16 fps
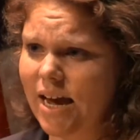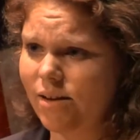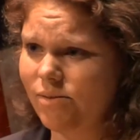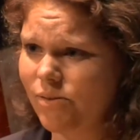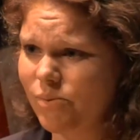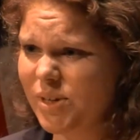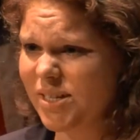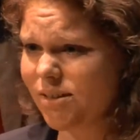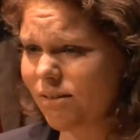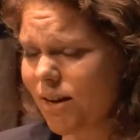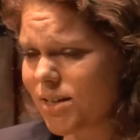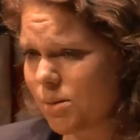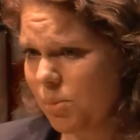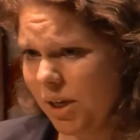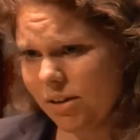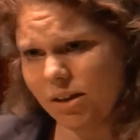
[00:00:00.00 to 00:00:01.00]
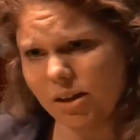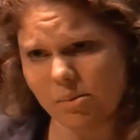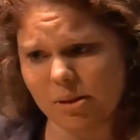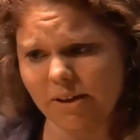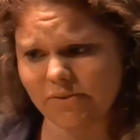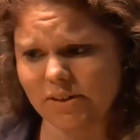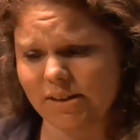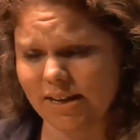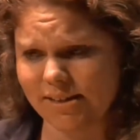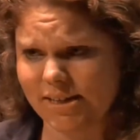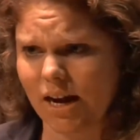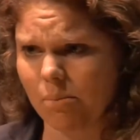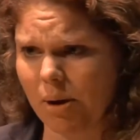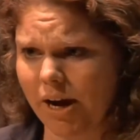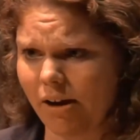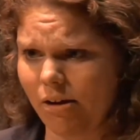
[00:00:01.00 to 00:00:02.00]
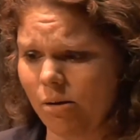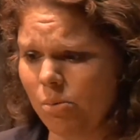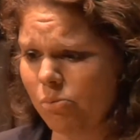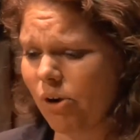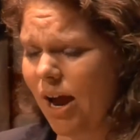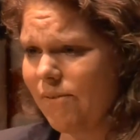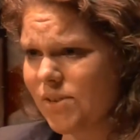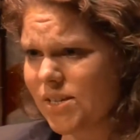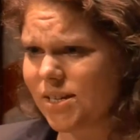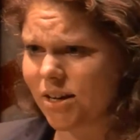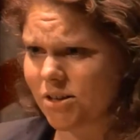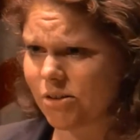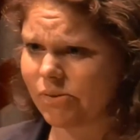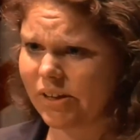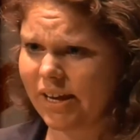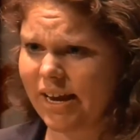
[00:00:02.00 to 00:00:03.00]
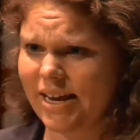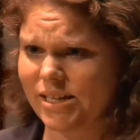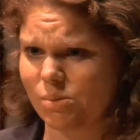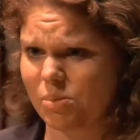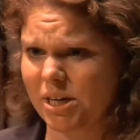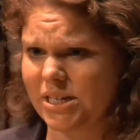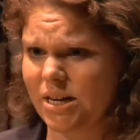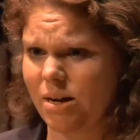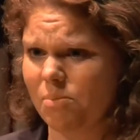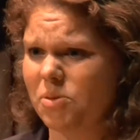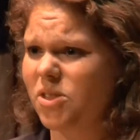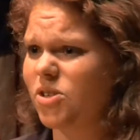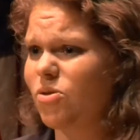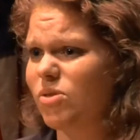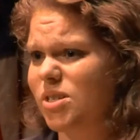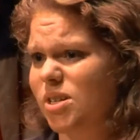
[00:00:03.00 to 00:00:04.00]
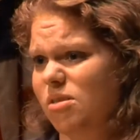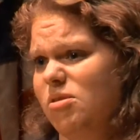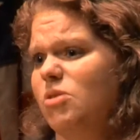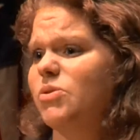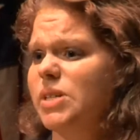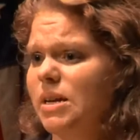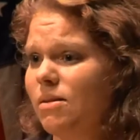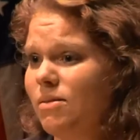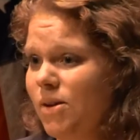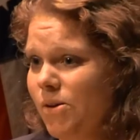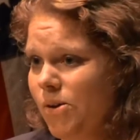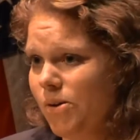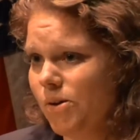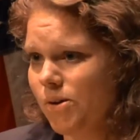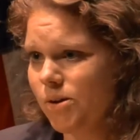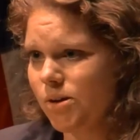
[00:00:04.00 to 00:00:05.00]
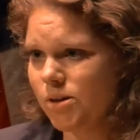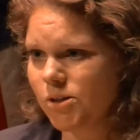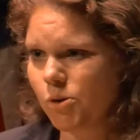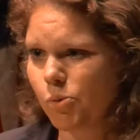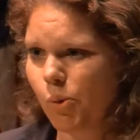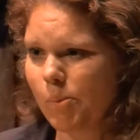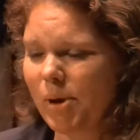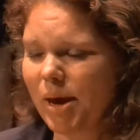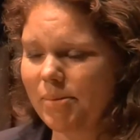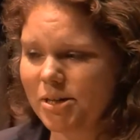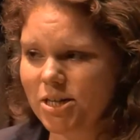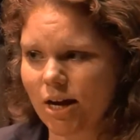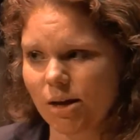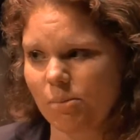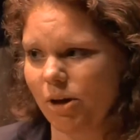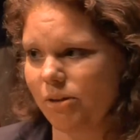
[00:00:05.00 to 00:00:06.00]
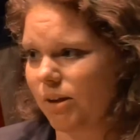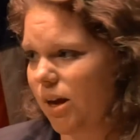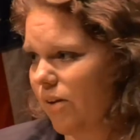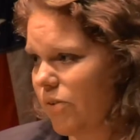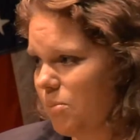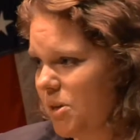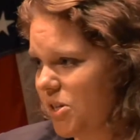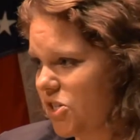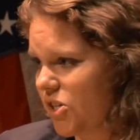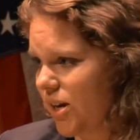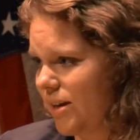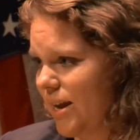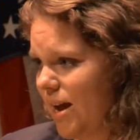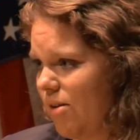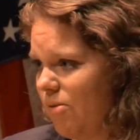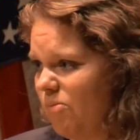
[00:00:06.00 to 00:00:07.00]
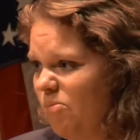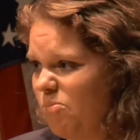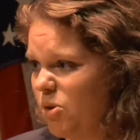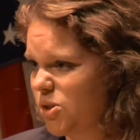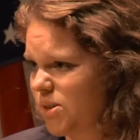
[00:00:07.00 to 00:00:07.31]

debt. We still got some helium left in that stockpile. Private sector really hasn't picked up. The doors are closing. So we may be talking about the government shutting down,